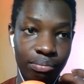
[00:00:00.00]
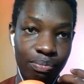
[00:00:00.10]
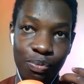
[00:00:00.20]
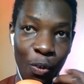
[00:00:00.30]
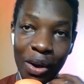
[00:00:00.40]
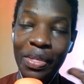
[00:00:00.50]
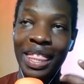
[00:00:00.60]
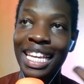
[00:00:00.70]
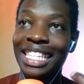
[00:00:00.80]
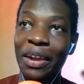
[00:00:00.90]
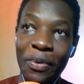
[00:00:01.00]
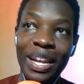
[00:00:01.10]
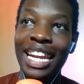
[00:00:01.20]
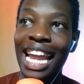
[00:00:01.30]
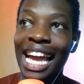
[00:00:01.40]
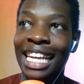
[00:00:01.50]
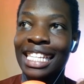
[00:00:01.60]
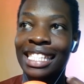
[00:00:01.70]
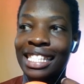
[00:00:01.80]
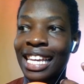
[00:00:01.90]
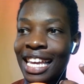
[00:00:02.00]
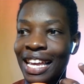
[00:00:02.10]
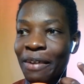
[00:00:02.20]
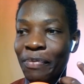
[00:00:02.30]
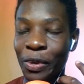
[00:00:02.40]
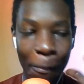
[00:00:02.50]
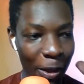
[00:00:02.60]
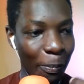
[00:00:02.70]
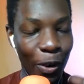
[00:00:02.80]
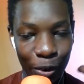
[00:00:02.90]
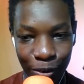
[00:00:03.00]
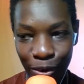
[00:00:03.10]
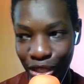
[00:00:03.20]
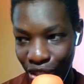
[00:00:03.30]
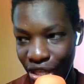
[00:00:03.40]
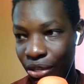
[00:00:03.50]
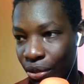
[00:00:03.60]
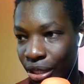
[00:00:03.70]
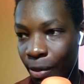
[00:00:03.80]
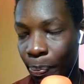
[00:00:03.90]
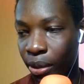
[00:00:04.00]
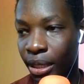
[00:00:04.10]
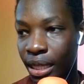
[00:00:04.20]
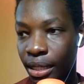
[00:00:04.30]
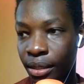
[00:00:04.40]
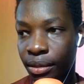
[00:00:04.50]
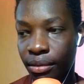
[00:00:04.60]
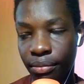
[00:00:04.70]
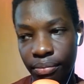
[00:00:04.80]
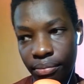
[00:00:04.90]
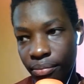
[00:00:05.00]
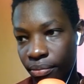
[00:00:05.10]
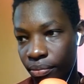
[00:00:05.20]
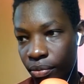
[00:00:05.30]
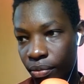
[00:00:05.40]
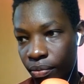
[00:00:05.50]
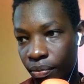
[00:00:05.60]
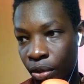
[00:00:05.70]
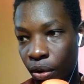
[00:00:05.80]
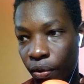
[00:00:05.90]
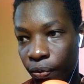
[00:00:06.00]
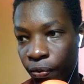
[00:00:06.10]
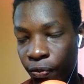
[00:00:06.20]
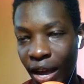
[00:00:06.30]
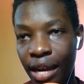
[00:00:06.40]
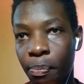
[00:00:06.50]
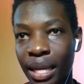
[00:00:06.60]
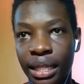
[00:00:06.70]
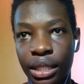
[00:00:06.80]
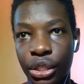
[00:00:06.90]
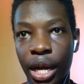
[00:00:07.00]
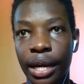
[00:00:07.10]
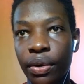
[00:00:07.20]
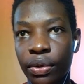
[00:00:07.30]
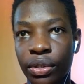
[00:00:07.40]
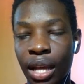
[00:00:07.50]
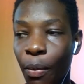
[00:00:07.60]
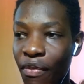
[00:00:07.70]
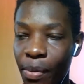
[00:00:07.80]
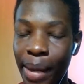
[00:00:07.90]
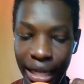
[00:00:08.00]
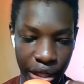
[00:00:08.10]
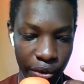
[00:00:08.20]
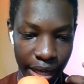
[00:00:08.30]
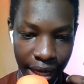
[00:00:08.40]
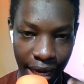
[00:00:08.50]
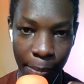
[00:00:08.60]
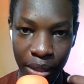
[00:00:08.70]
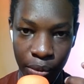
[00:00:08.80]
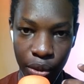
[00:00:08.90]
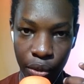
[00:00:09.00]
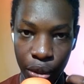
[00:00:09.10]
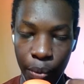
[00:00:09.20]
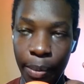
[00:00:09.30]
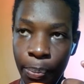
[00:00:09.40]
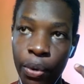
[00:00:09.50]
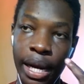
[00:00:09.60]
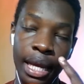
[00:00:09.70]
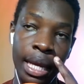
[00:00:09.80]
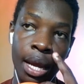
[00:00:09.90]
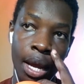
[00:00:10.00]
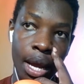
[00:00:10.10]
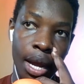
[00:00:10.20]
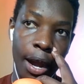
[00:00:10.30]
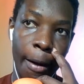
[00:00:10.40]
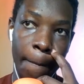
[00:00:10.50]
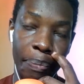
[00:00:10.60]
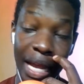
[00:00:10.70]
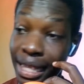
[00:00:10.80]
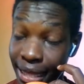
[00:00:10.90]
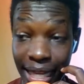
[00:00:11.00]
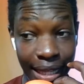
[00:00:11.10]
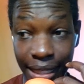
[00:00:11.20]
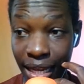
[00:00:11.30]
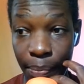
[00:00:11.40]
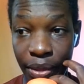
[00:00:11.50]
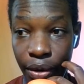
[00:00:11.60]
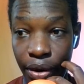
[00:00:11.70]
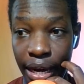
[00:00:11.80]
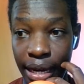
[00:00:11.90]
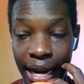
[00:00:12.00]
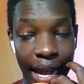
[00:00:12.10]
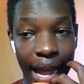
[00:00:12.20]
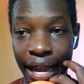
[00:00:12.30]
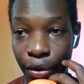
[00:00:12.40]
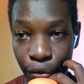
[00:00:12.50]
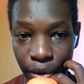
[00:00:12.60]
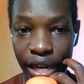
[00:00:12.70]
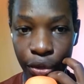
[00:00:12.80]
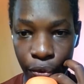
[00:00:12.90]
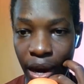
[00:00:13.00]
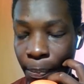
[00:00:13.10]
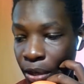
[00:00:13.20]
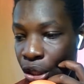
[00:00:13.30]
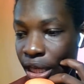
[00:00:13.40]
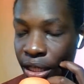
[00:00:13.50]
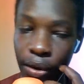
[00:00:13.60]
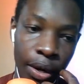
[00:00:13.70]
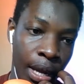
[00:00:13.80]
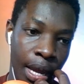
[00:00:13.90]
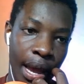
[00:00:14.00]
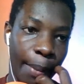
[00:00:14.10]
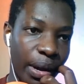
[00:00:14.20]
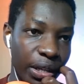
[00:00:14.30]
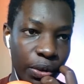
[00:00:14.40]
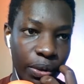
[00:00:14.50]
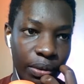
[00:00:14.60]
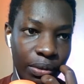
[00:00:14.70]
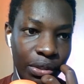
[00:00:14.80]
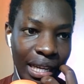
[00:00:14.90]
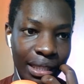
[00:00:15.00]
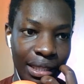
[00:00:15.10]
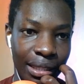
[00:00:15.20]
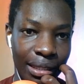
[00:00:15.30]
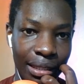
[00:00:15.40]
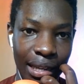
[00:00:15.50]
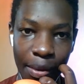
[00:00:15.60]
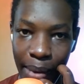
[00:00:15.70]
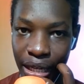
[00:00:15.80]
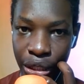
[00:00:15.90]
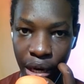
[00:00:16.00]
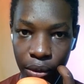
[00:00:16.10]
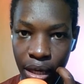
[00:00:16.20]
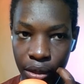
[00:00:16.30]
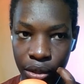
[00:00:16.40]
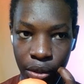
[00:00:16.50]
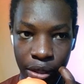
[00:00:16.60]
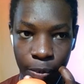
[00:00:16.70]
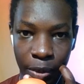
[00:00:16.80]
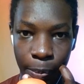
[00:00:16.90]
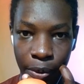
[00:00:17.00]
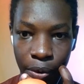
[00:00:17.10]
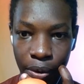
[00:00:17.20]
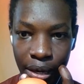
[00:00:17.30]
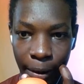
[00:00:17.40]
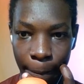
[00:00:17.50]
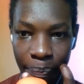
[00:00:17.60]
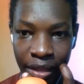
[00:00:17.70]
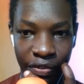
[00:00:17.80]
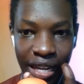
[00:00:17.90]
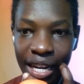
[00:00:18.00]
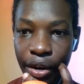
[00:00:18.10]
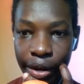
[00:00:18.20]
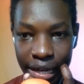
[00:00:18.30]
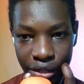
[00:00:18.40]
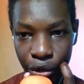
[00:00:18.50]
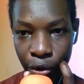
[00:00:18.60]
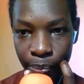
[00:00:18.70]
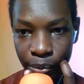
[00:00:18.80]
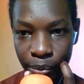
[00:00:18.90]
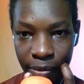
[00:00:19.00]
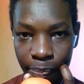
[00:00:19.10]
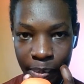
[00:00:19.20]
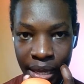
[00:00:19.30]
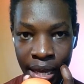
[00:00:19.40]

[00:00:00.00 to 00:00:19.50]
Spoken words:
one of the things I really like is you people continue to support these, you know, fan-based channels. However much, you know, the club is, you know, doing poorly. And that's something great, and I really do appreciate. So I'm going to just send my shout out to these people. They have done a great job to keep me